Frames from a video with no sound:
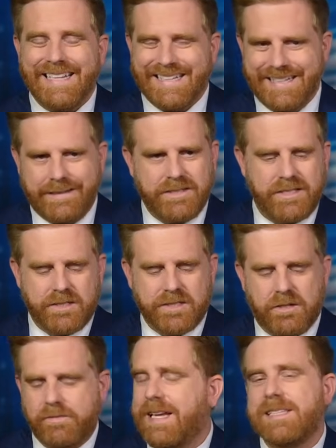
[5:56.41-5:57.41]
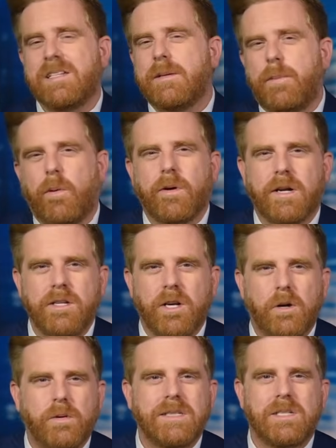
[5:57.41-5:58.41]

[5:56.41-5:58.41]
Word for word: east. So that's an important note.